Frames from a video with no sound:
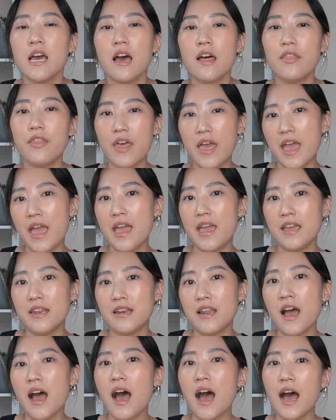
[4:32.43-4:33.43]

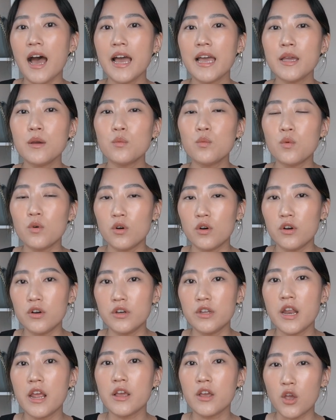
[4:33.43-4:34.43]
then I
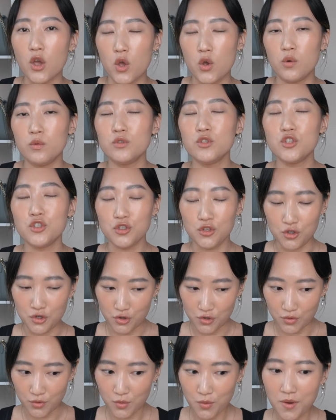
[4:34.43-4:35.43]
would go
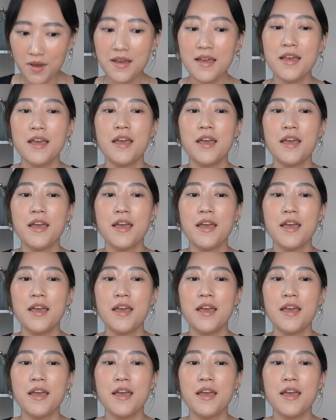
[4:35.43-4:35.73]
to